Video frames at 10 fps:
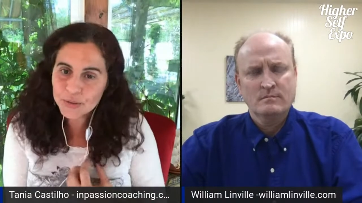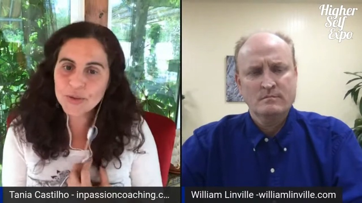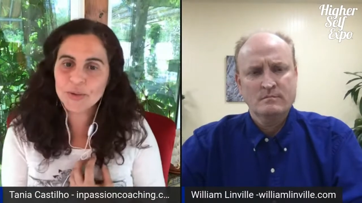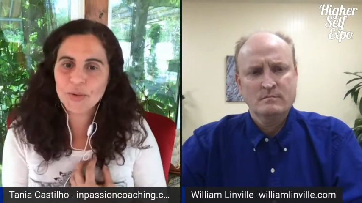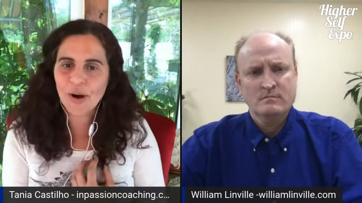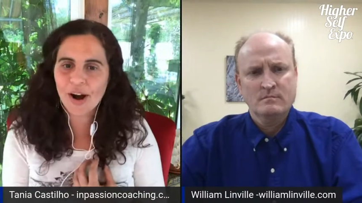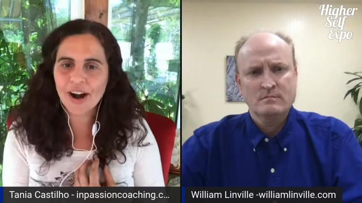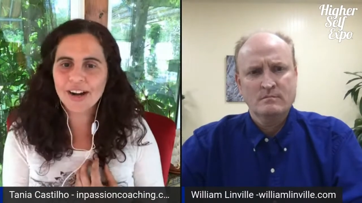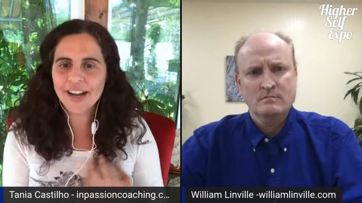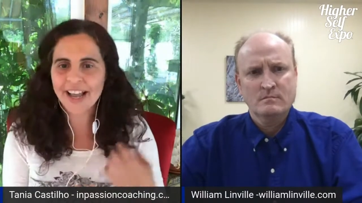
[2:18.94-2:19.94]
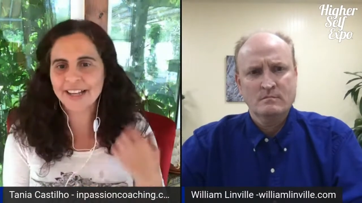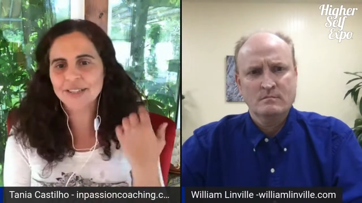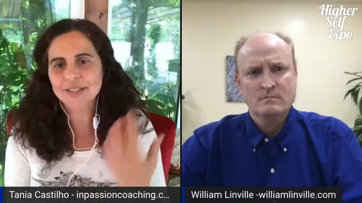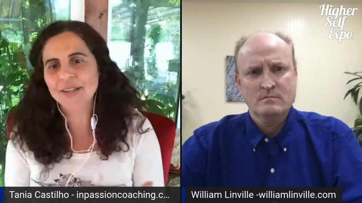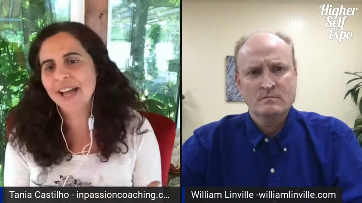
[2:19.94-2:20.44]
Speaker 1: you are
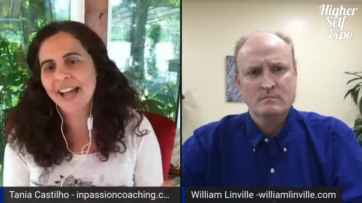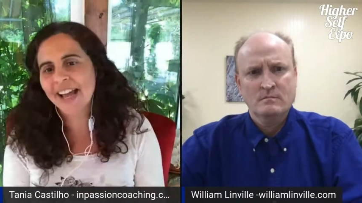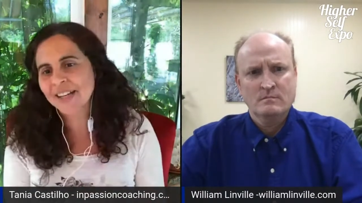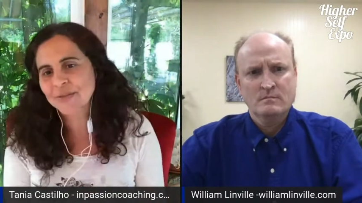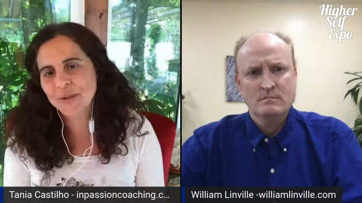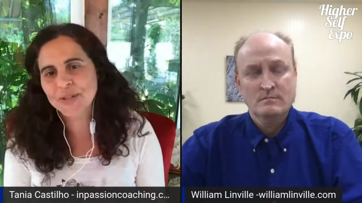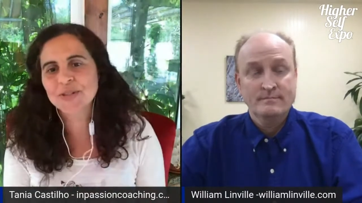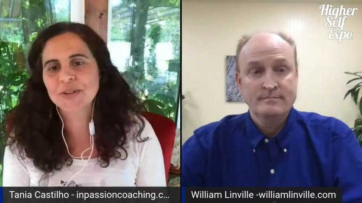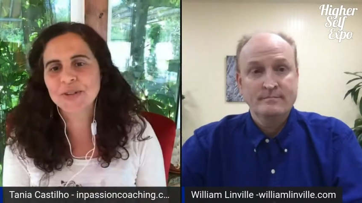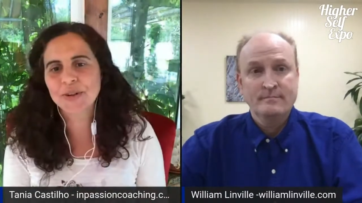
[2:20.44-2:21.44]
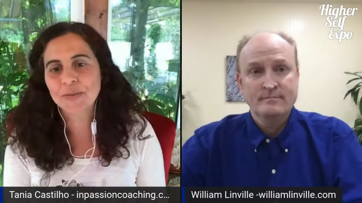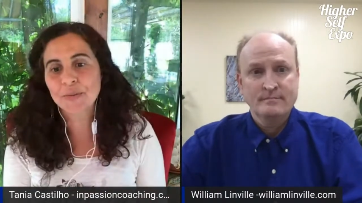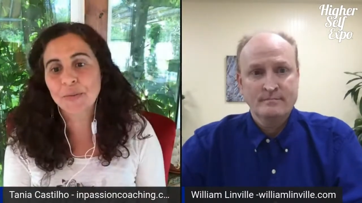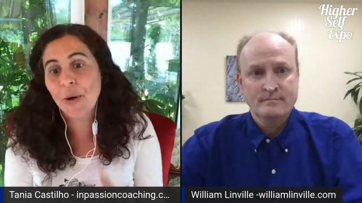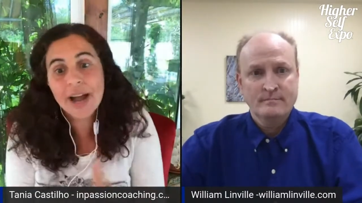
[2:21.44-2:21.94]
and and what you're
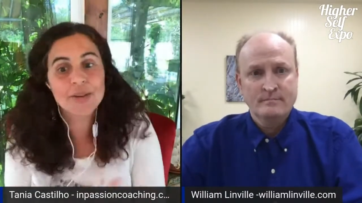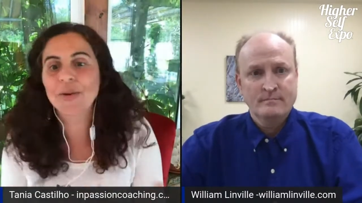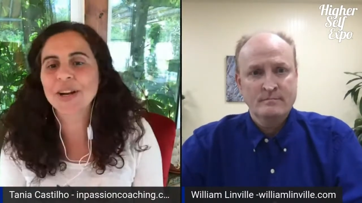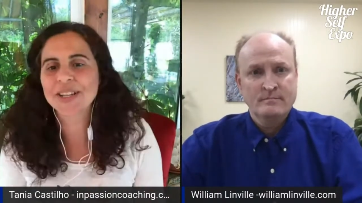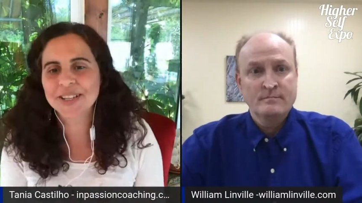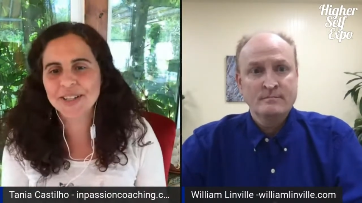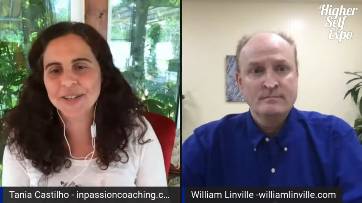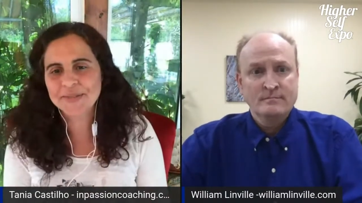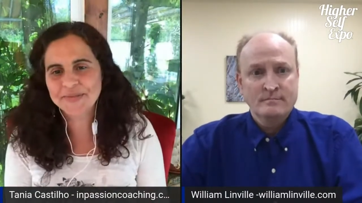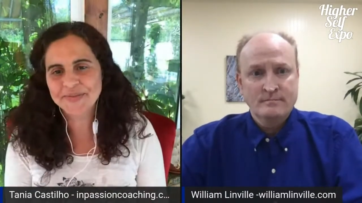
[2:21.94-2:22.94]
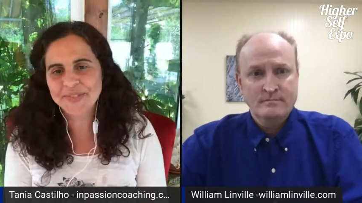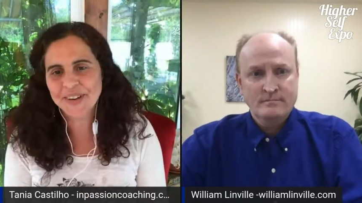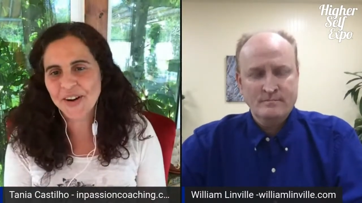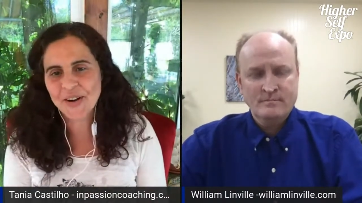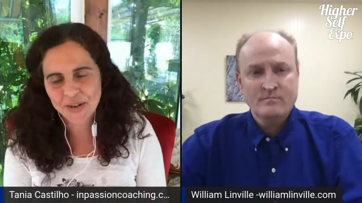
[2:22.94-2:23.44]
why you are here
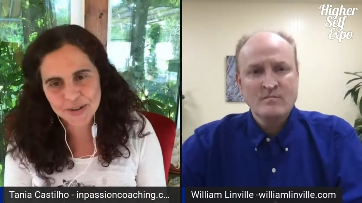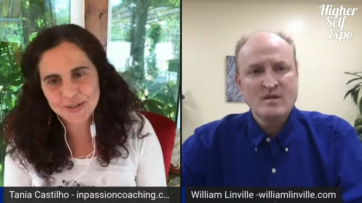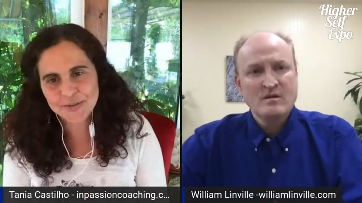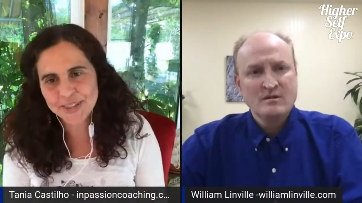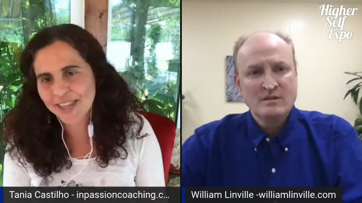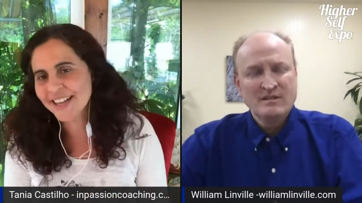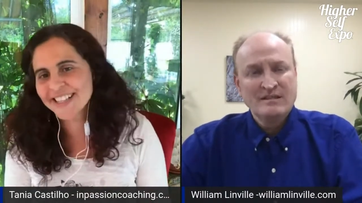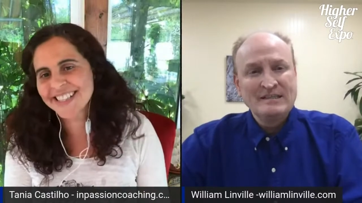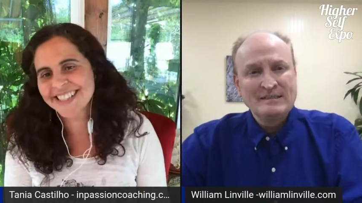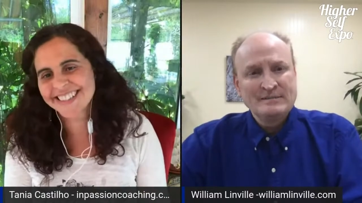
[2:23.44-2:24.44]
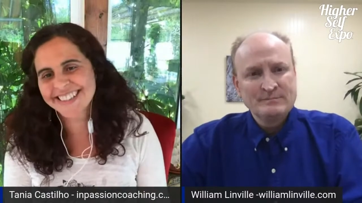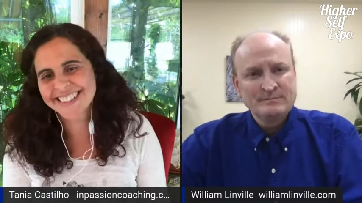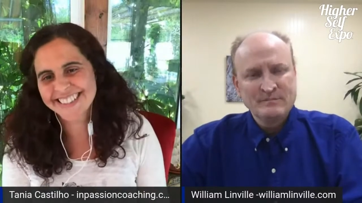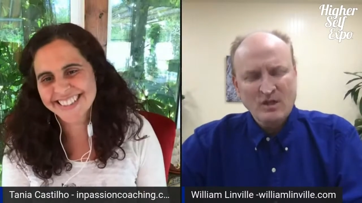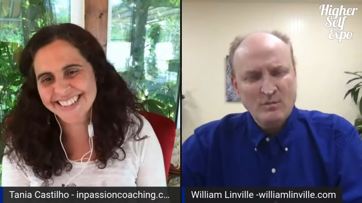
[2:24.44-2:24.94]
on earth with us?
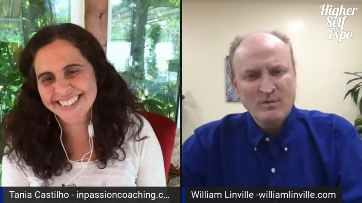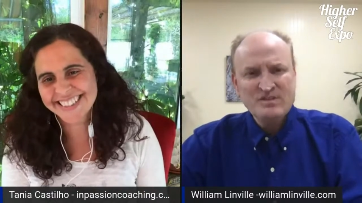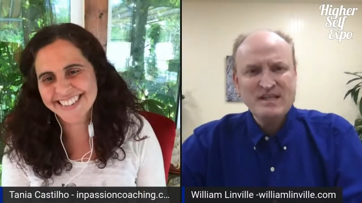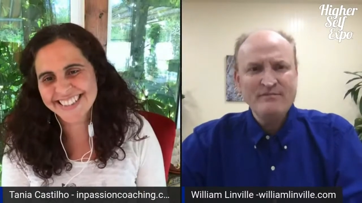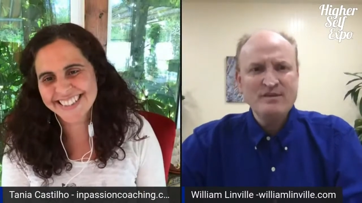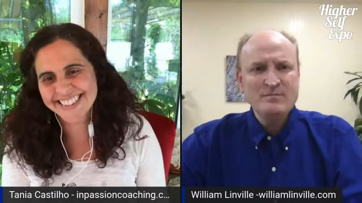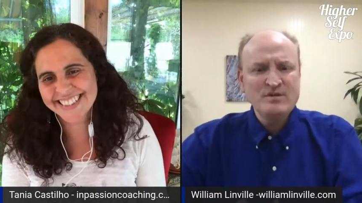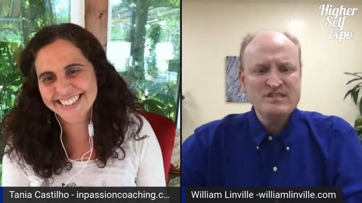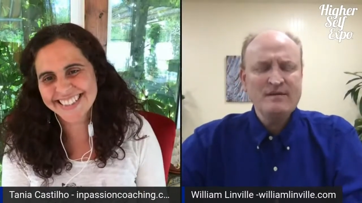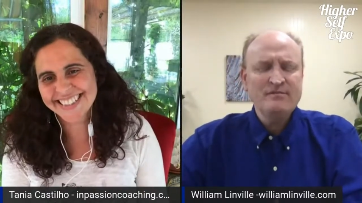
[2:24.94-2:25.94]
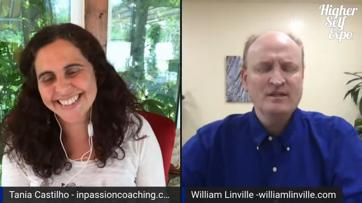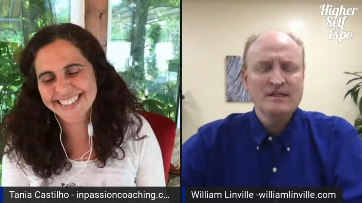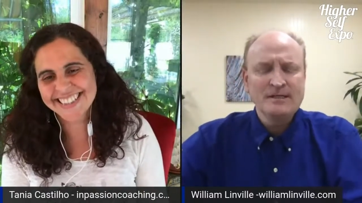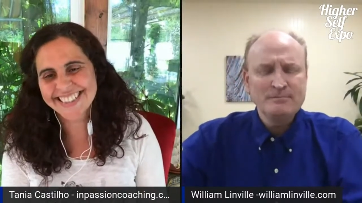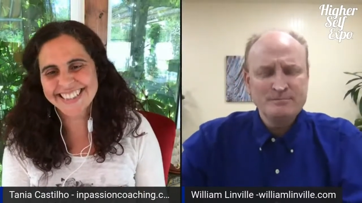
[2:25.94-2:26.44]
Speaker 2: Oh, most definitely, most definitely.